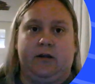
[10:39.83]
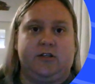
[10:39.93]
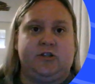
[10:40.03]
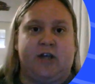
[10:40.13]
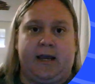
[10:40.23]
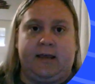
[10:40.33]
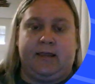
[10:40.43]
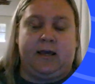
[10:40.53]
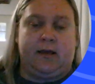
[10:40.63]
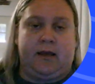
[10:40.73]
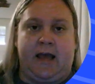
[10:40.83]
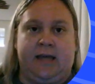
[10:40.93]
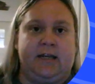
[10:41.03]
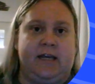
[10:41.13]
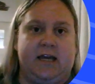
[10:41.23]
check, the
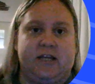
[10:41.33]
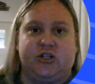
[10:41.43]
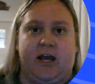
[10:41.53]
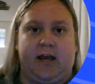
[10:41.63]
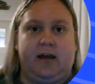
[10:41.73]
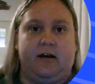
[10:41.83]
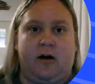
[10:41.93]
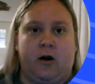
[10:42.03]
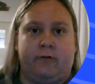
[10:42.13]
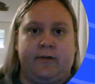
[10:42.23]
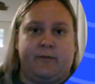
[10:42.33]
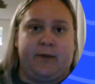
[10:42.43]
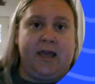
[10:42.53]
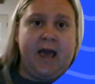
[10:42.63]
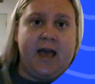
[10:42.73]
AED can check heart rhythm
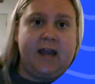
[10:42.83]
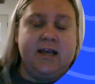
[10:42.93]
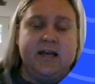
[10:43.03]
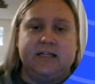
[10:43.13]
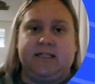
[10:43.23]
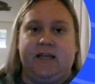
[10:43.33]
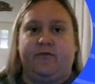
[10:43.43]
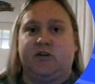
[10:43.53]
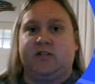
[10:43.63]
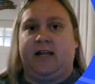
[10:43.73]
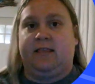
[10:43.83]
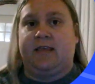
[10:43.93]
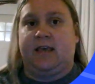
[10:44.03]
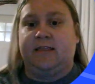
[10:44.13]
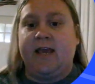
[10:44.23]
again, see if there's
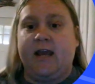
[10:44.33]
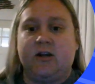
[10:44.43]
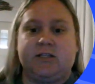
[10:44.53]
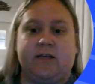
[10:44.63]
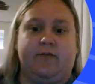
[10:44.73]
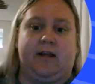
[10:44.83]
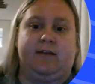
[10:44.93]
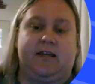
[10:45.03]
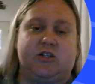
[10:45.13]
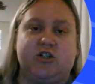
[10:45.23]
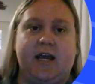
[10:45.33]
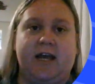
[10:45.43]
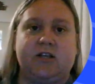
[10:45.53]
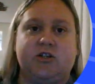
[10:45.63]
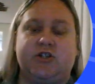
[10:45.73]
anything there, see if anything's
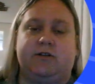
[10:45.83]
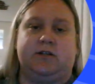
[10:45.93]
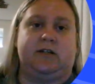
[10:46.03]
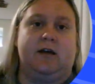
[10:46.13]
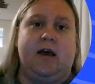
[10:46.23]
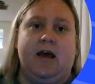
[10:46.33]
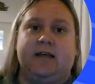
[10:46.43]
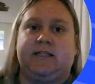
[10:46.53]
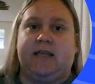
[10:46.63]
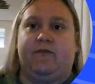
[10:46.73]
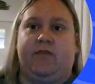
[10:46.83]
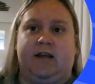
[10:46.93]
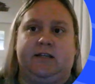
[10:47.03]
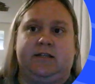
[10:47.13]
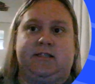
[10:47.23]
changed, see if they
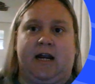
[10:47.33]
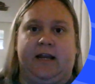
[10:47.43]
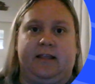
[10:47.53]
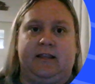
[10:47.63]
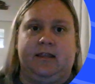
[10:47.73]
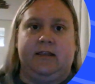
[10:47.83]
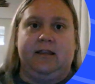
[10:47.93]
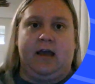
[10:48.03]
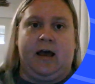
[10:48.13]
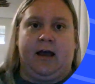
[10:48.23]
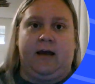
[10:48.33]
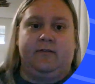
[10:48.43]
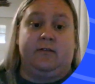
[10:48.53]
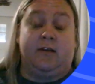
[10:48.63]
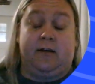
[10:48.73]
decided,
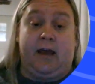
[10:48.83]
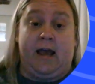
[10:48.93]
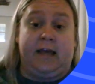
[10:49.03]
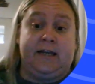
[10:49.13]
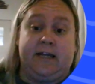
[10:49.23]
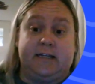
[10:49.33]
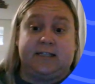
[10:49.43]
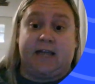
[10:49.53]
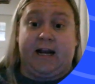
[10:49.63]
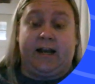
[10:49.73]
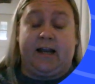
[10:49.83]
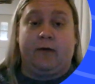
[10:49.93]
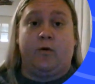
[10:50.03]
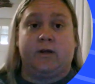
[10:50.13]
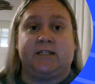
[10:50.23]
the AED decided it
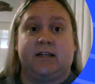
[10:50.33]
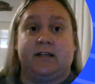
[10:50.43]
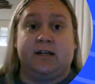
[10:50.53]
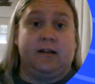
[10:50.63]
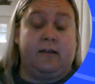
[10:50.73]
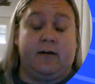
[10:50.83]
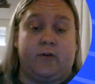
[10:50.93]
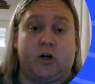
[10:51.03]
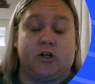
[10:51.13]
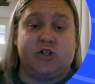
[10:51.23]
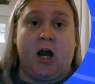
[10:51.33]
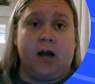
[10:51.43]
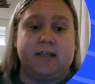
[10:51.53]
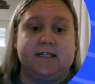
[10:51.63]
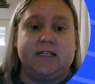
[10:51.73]
wants to deliver a shock
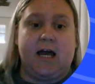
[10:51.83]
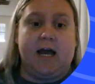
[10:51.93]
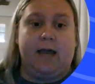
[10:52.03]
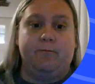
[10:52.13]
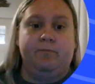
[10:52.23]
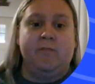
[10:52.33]
this time,